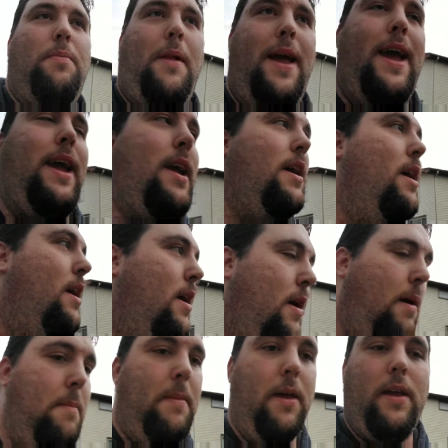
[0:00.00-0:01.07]
playing
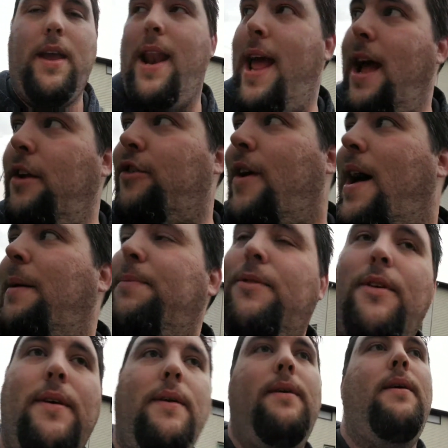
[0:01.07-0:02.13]
a million hand
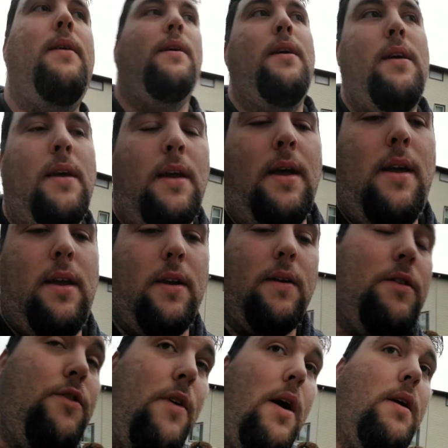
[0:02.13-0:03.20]
traps, you're
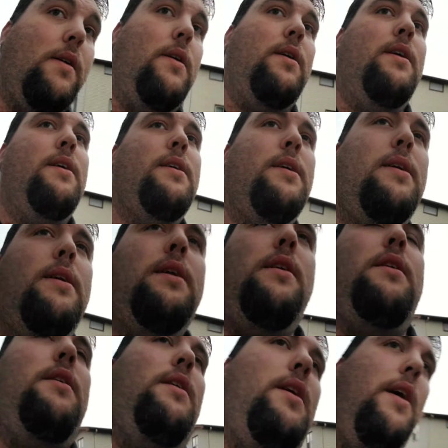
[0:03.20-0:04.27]
going to struggle.
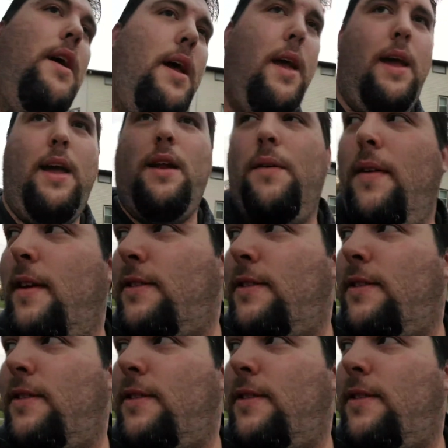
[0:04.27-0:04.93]
And it really